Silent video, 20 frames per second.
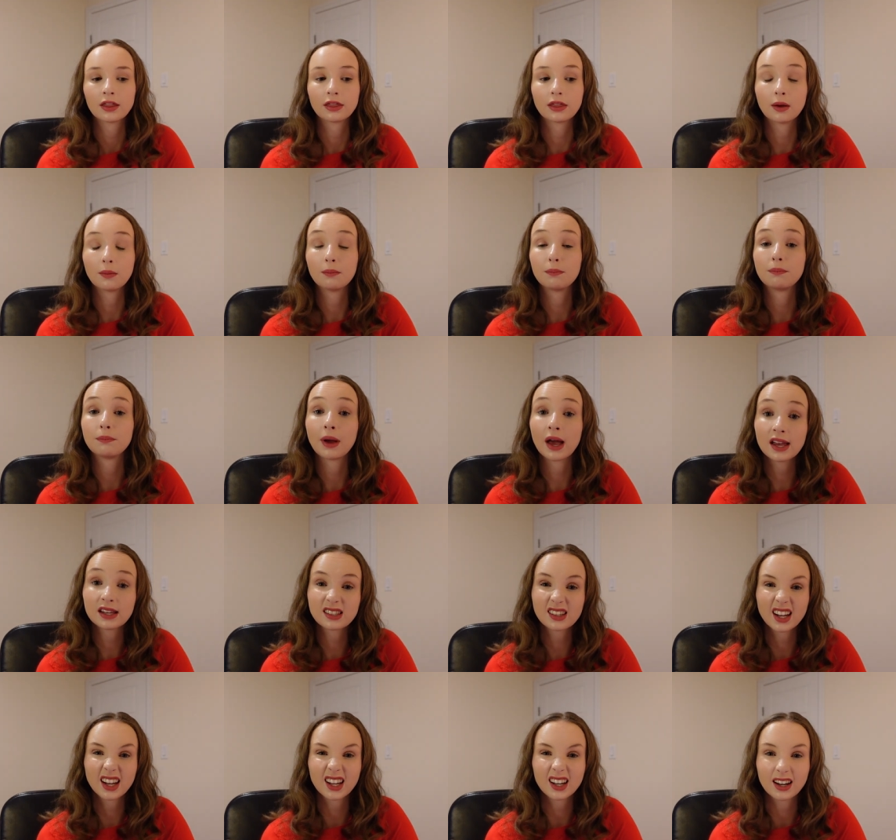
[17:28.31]
The
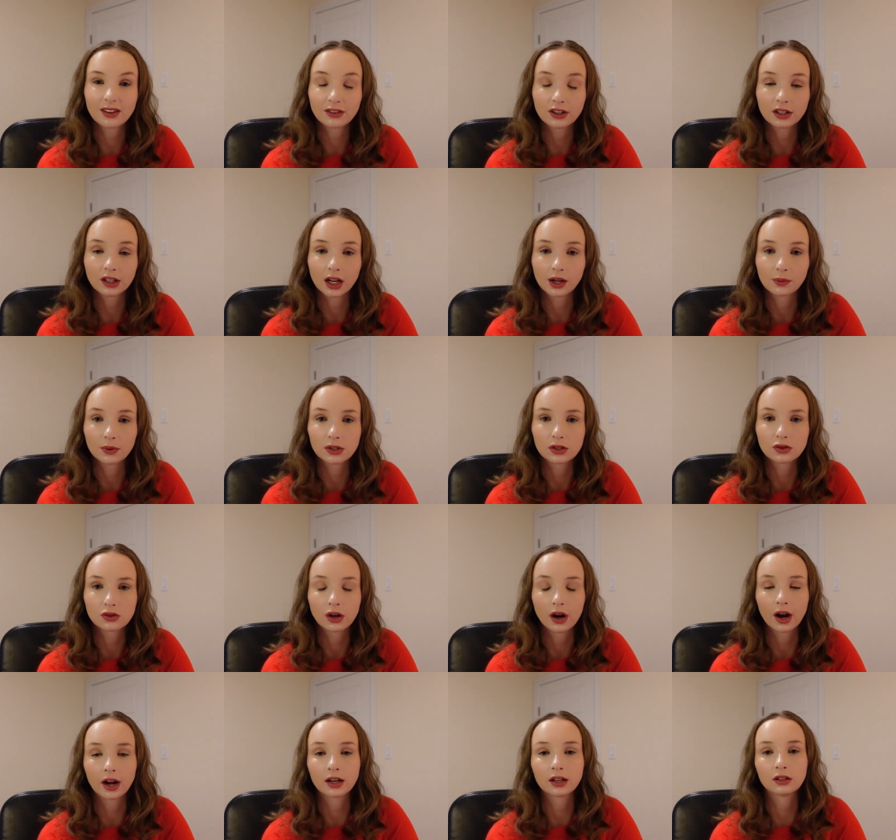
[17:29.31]
best I had ever done was
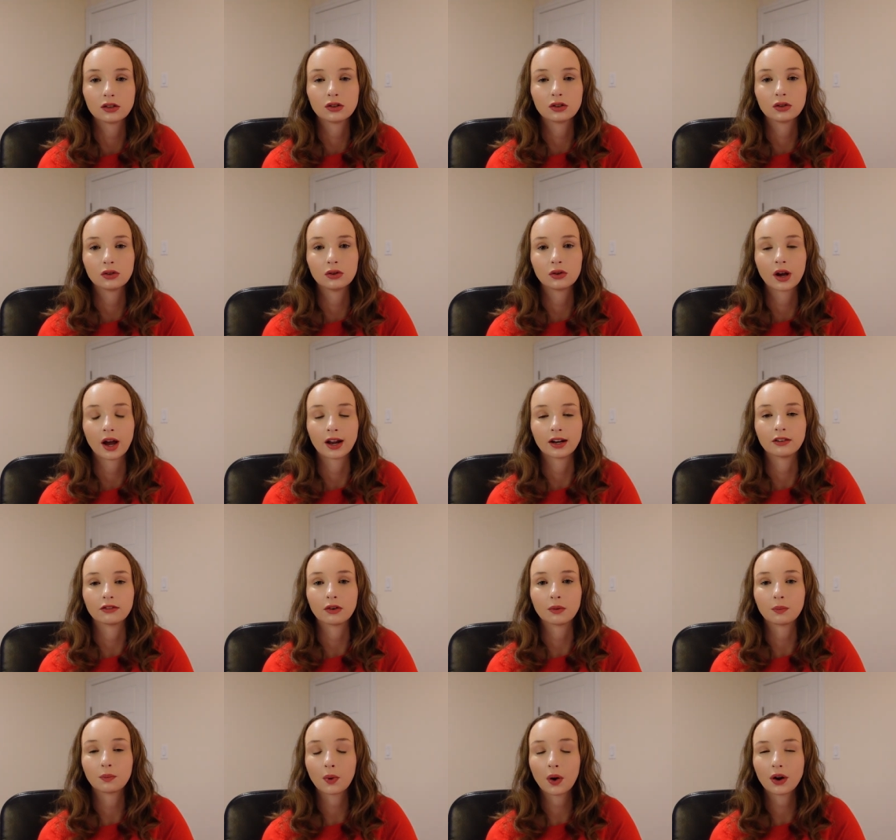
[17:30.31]
try to do kind of
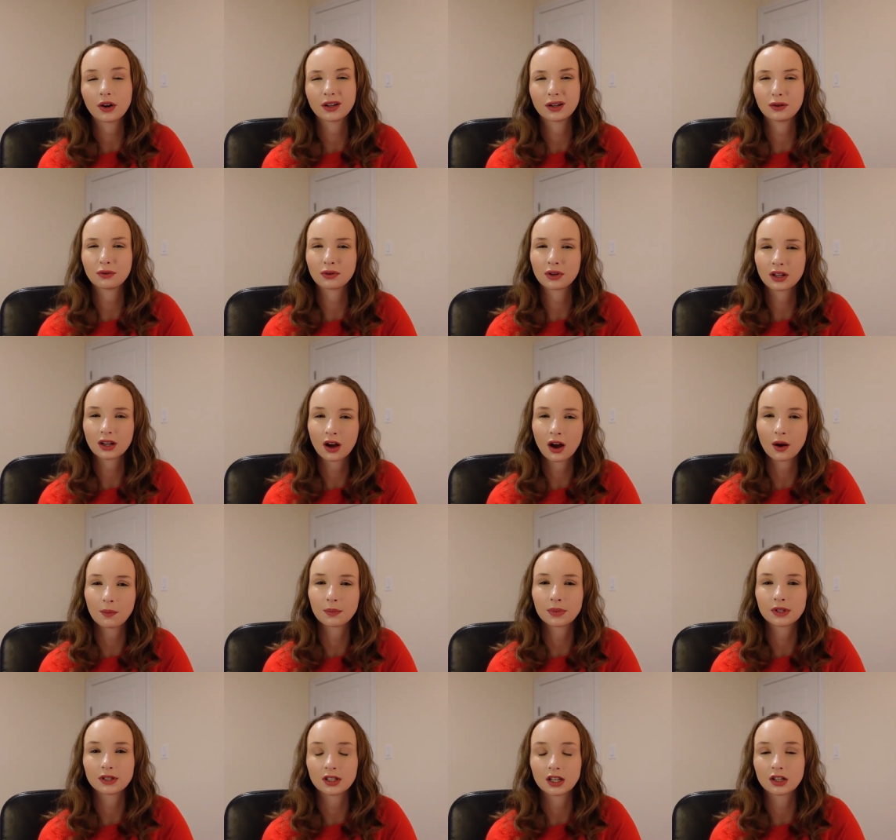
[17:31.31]
a body
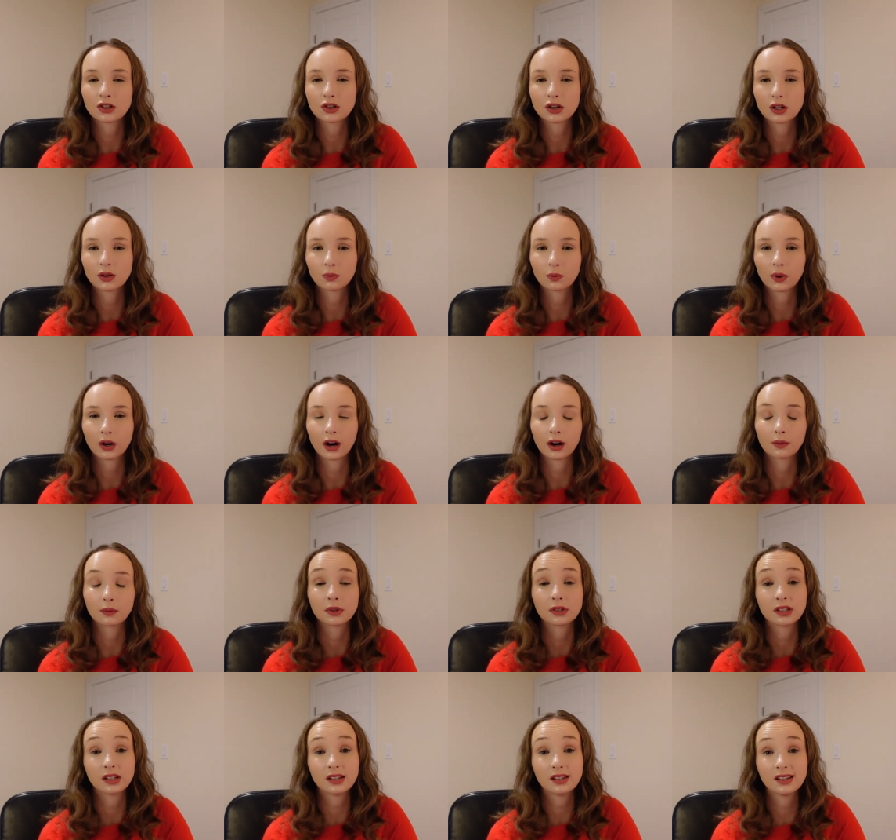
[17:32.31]
recomposition where I
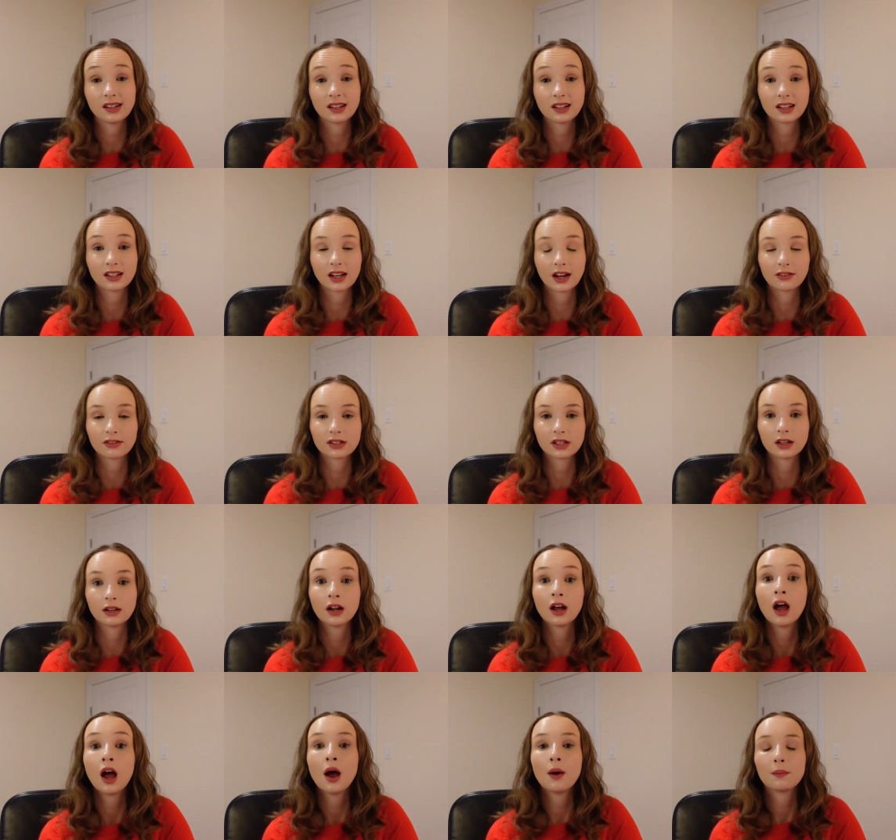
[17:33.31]
was eating in a deficit,